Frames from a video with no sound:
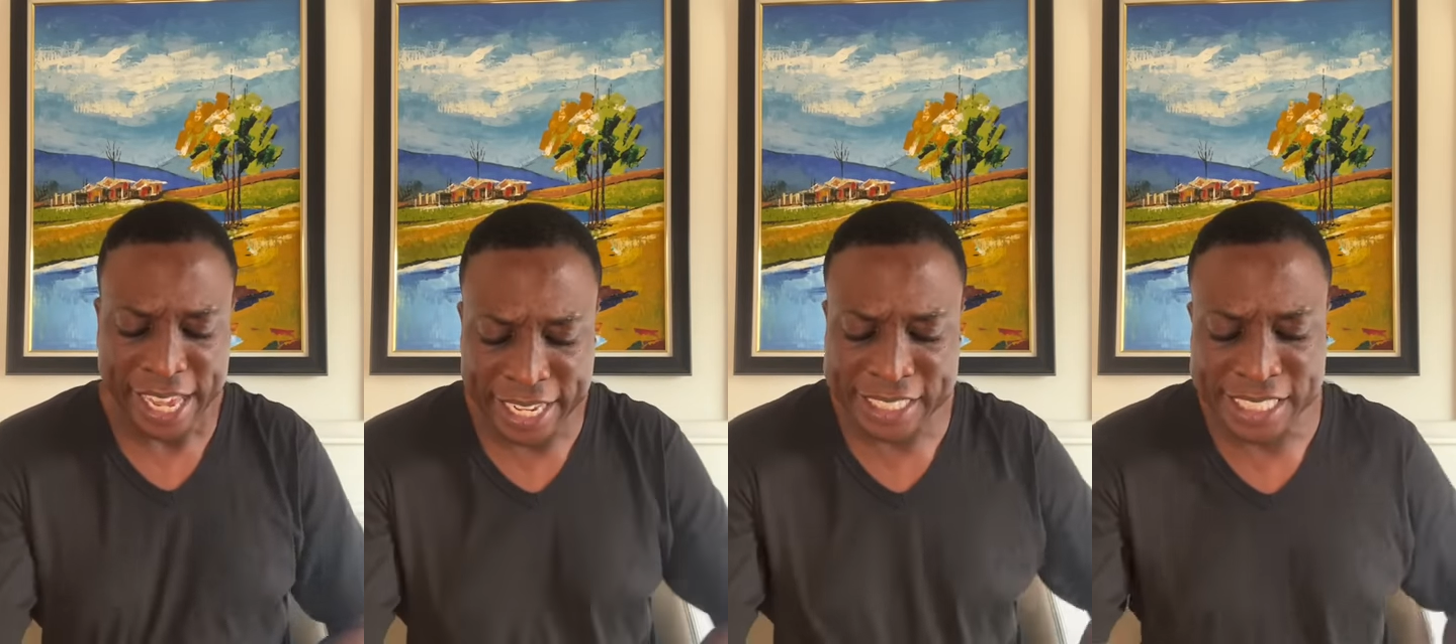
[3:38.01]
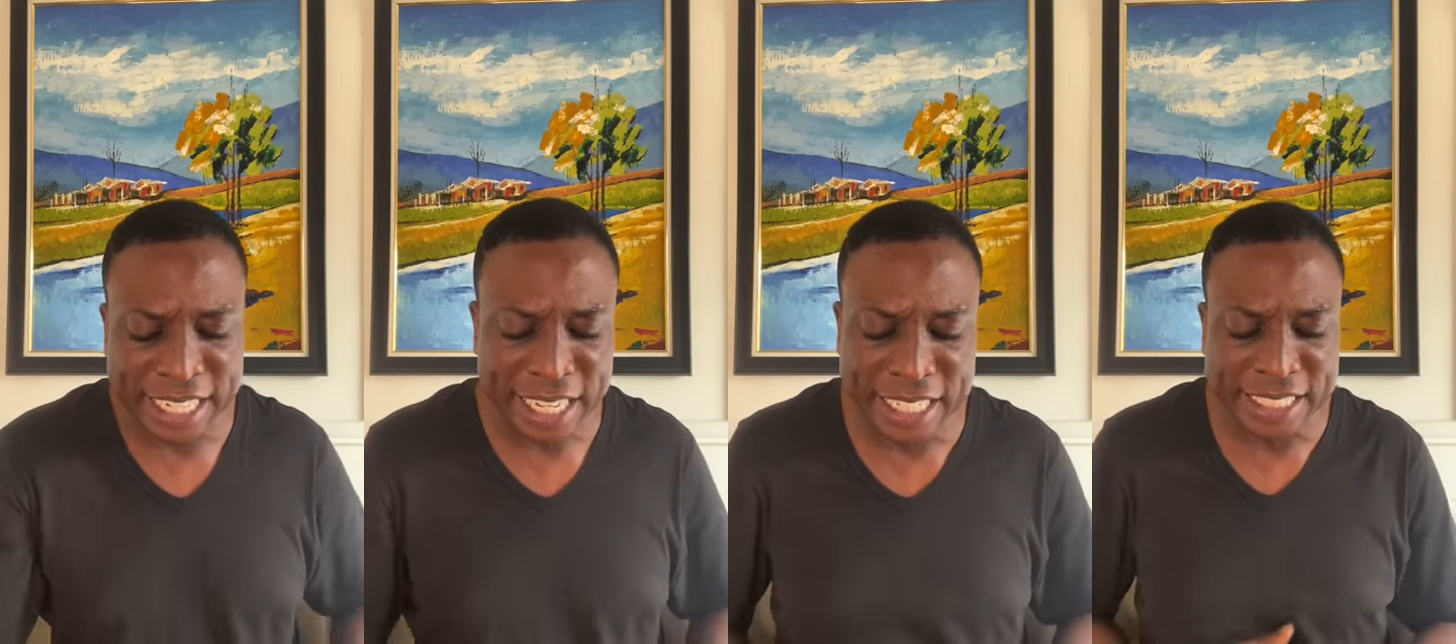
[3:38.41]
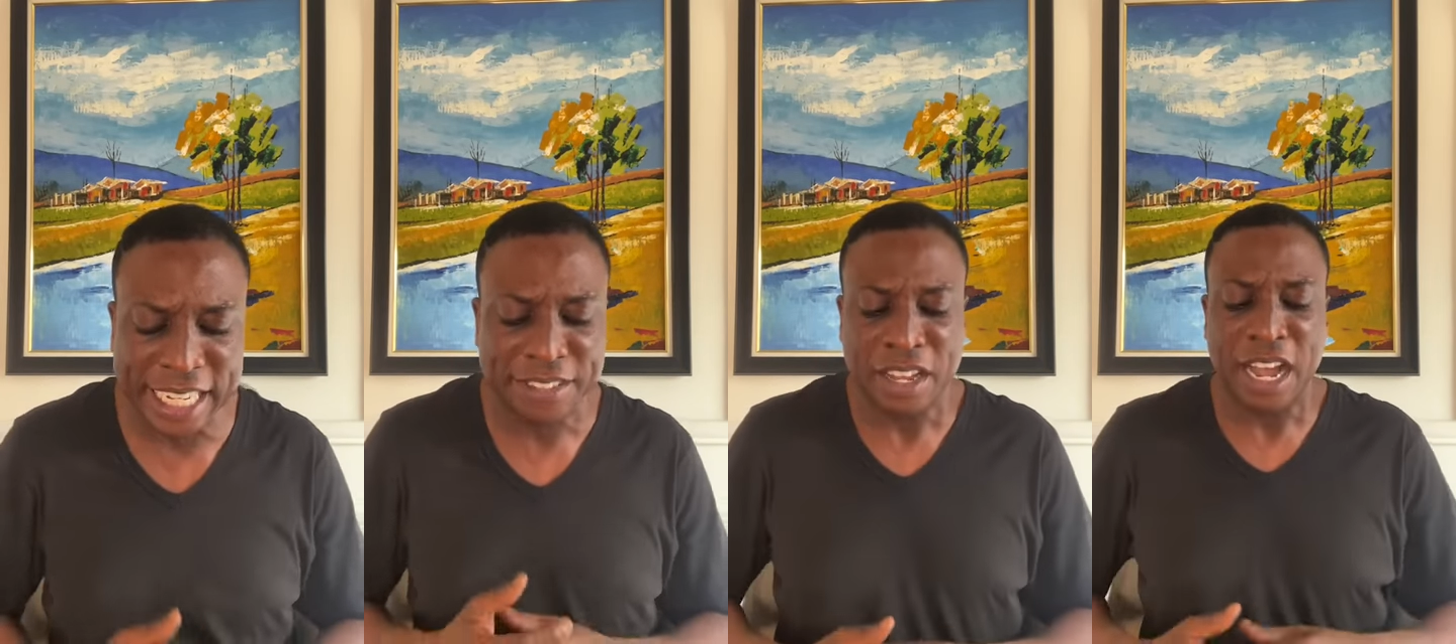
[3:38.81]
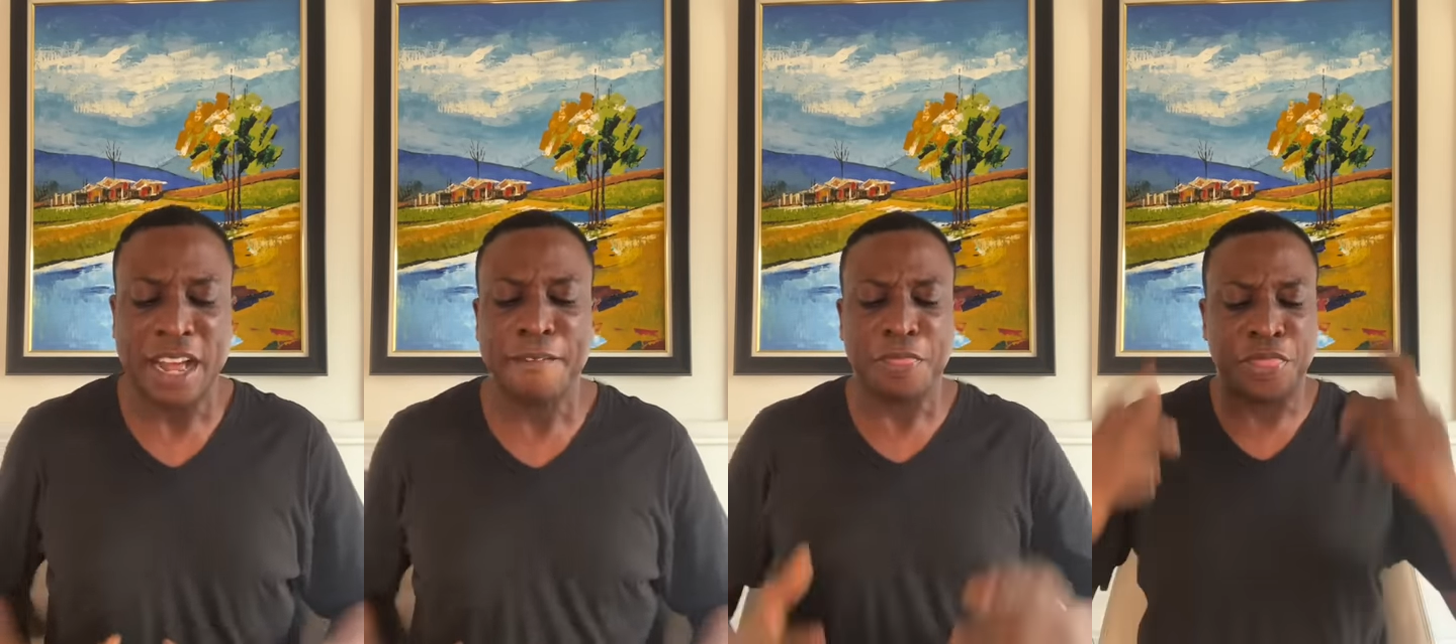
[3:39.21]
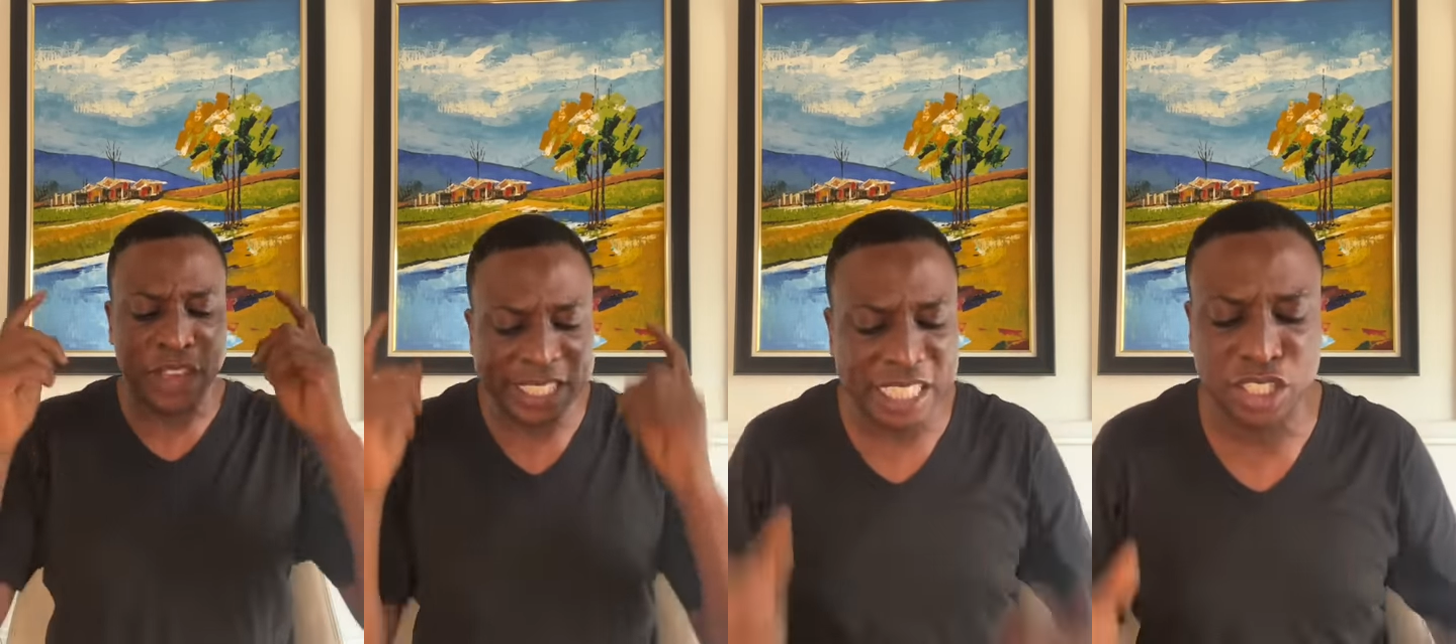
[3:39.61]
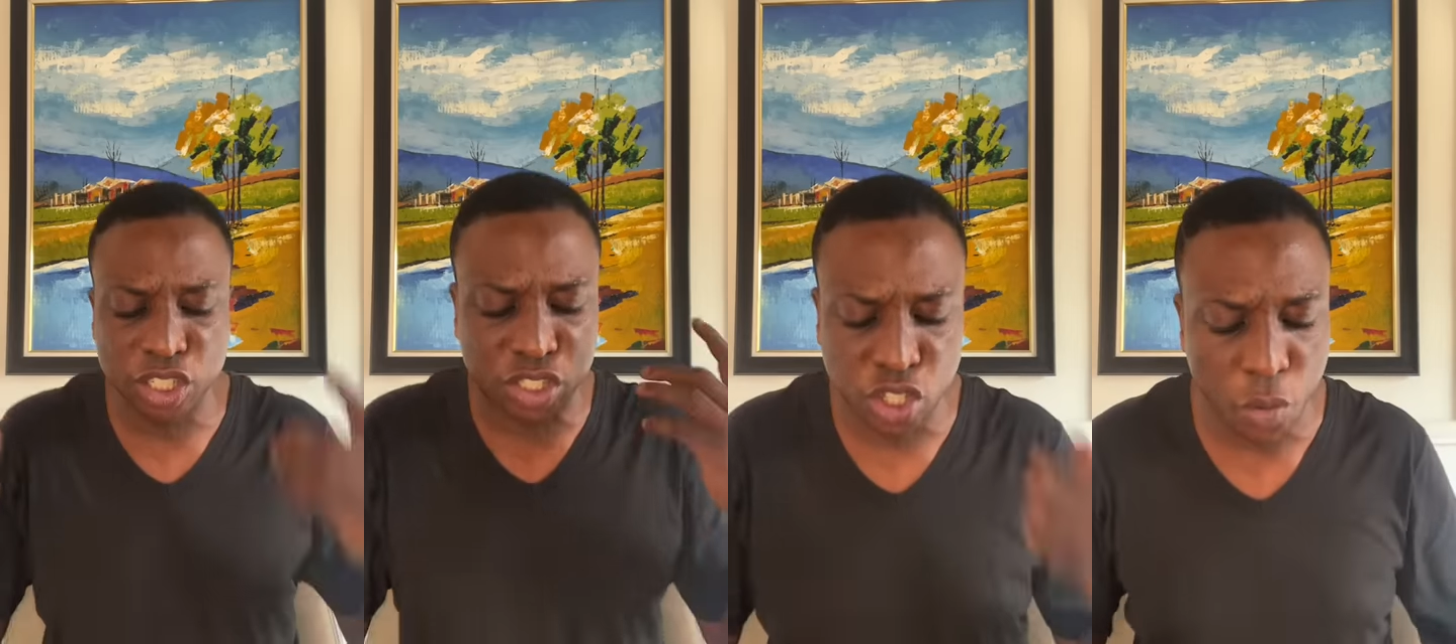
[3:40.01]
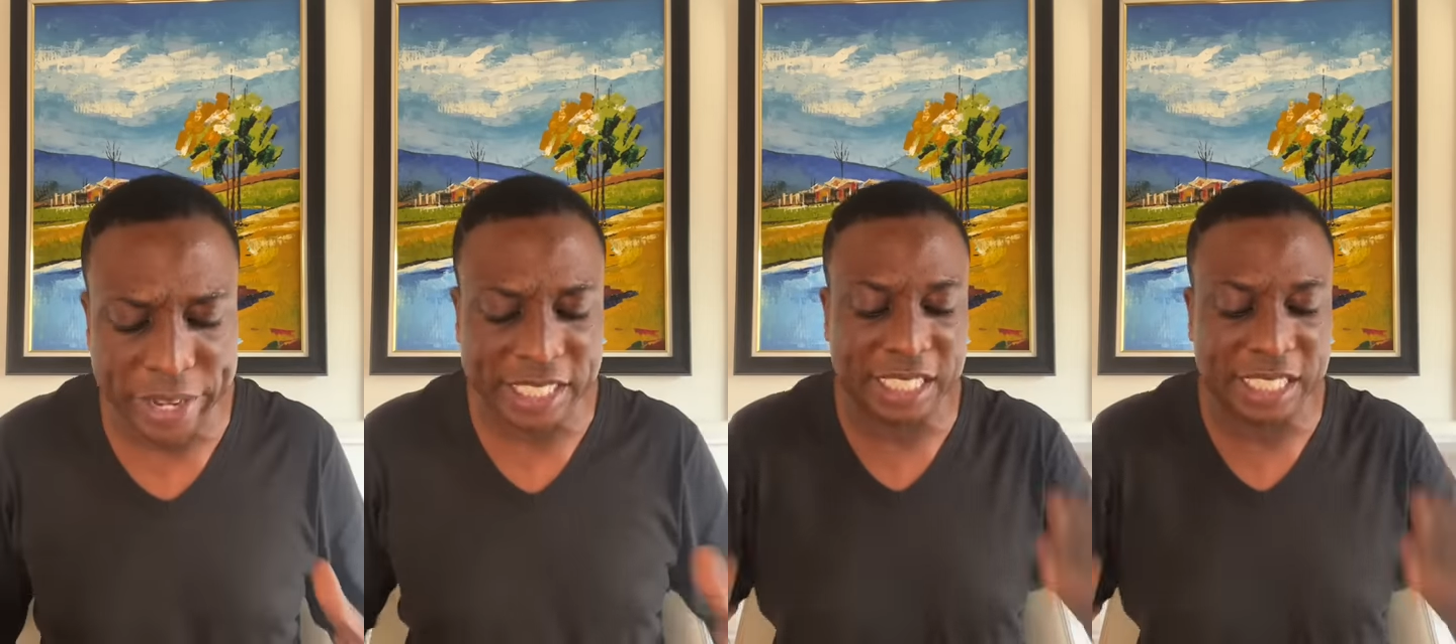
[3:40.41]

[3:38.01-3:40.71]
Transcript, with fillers: He said, he said, this is the story,